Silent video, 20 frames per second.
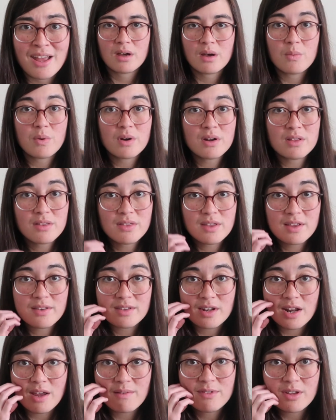One of the things
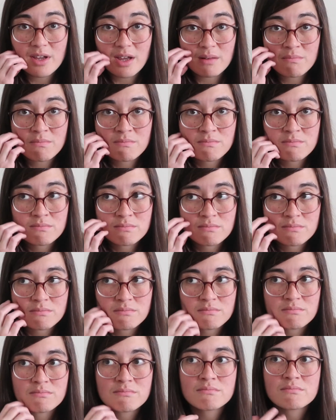that I've done
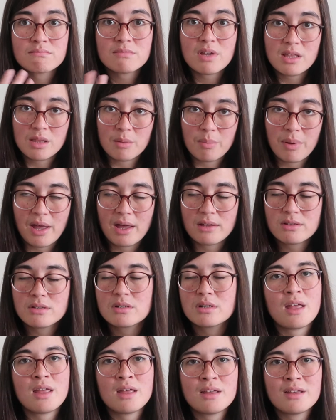in the past
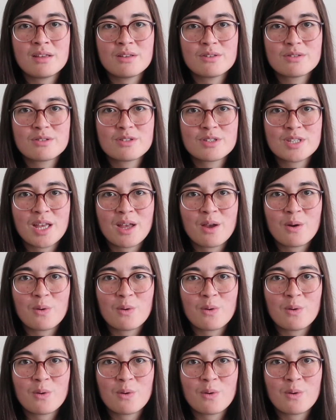is